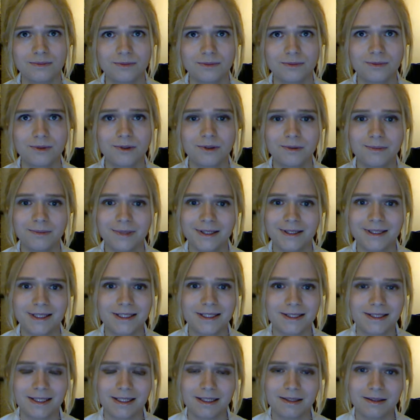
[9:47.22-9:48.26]
role
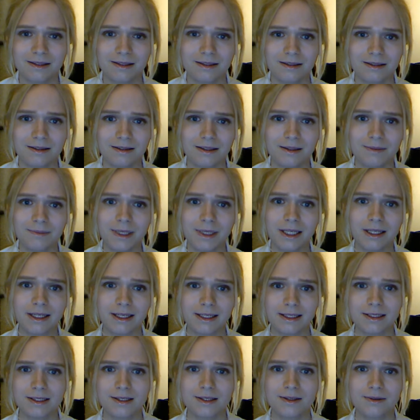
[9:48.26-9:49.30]
models in, in
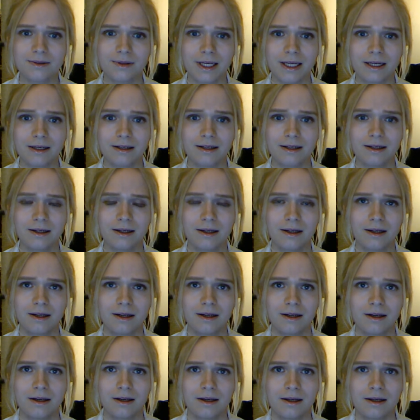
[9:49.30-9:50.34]
media so that
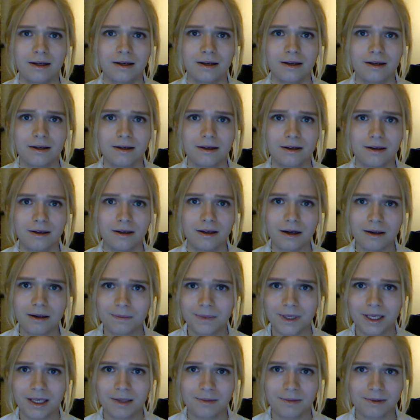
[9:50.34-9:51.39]
young
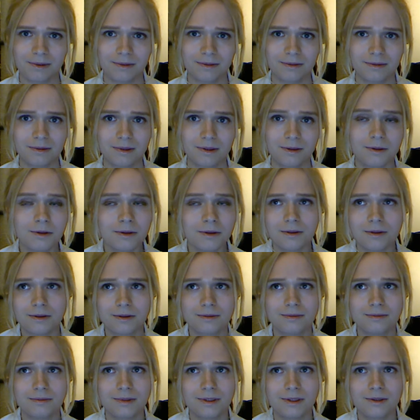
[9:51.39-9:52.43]
people or
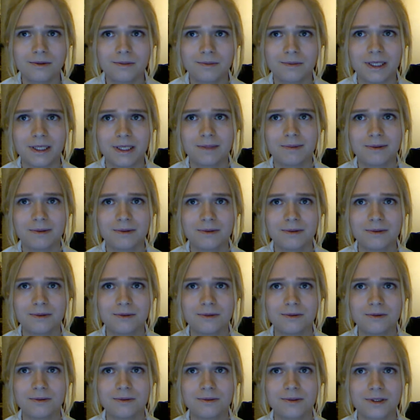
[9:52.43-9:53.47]
old people
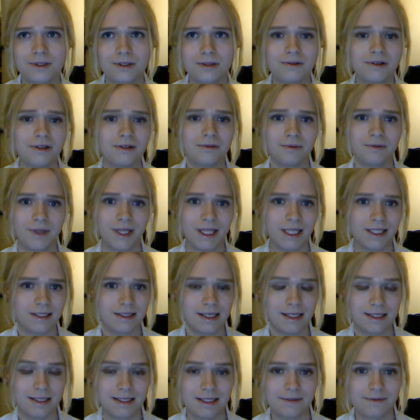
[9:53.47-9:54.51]
who struggle with these
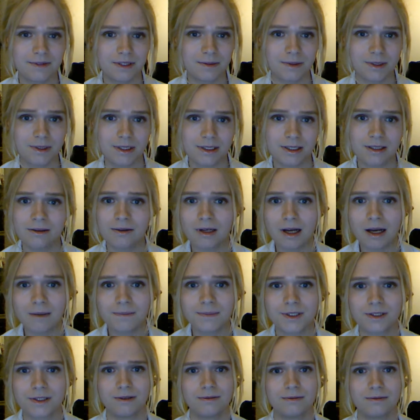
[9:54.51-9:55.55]
things have someone to look up
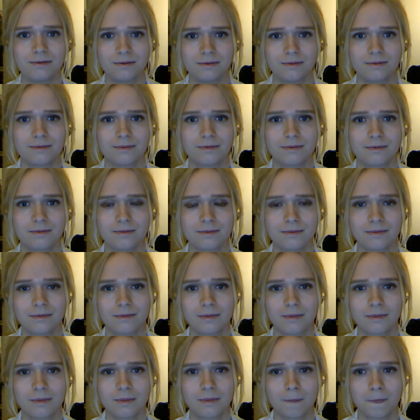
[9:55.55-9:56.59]
to.
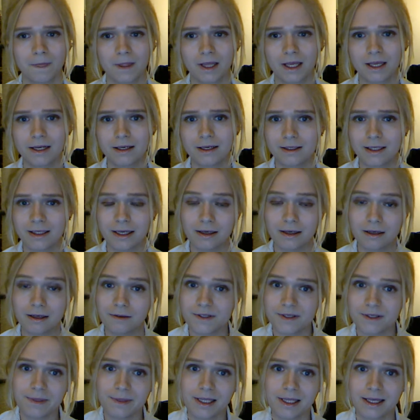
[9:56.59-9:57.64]
And I'd love
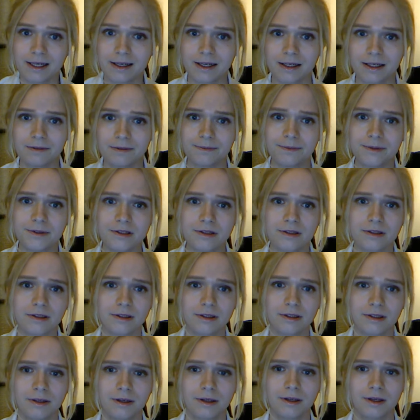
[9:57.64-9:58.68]
to be that kind of person.
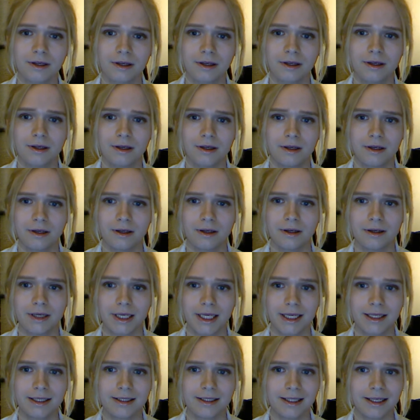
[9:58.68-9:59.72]

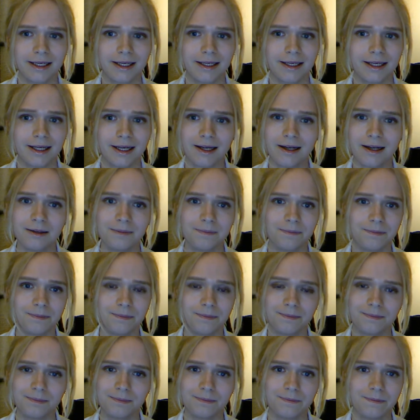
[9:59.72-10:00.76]
And I can't
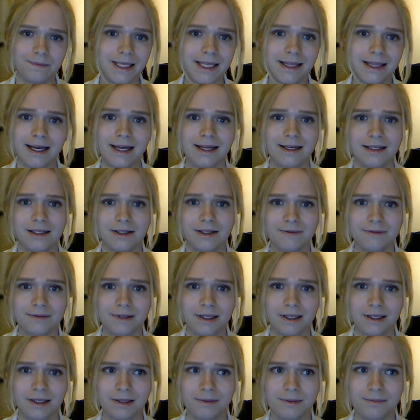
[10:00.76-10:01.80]
be that if
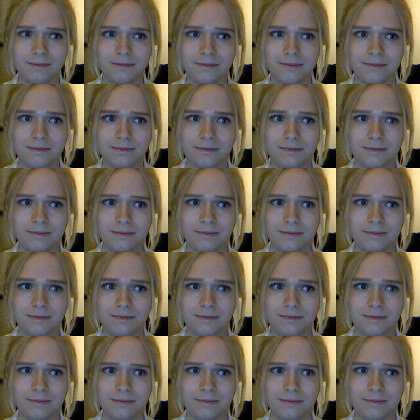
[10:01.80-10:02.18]
I'm